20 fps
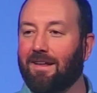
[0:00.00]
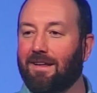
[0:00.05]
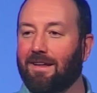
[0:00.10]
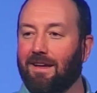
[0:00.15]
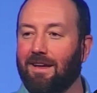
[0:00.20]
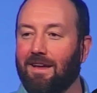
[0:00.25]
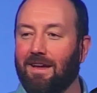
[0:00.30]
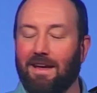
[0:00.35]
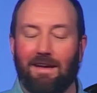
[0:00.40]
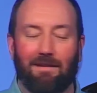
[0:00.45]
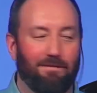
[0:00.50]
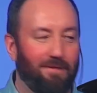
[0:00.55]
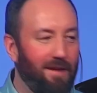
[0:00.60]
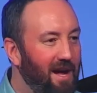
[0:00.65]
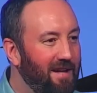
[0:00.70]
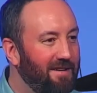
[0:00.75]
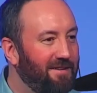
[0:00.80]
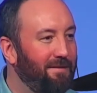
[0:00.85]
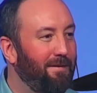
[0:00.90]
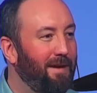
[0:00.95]
You have
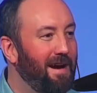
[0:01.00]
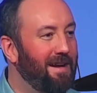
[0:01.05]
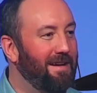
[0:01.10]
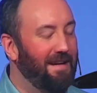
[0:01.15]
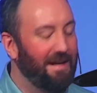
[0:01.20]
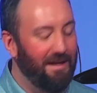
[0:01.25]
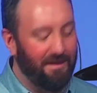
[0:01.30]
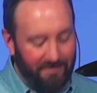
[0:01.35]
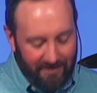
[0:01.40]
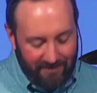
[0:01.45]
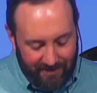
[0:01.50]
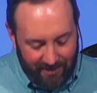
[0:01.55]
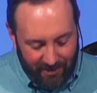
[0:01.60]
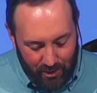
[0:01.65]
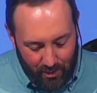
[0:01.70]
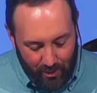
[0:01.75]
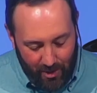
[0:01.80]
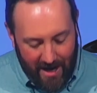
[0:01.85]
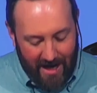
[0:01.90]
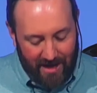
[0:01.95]
lots of ideas
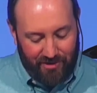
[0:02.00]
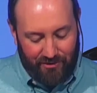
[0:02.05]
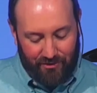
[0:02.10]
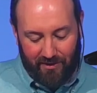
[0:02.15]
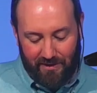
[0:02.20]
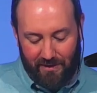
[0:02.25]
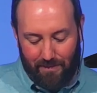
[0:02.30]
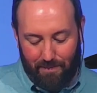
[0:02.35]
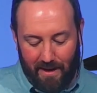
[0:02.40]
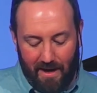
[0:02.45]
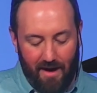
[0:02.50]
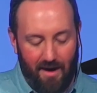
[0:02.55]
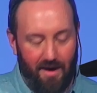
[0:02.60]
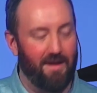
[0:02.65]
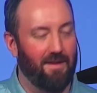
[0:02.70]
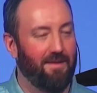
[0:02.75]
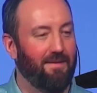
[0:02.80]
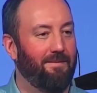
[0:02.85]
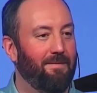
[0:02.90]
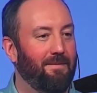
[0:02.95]
until you actually
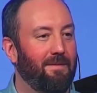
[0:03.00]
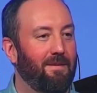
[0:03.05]
parent.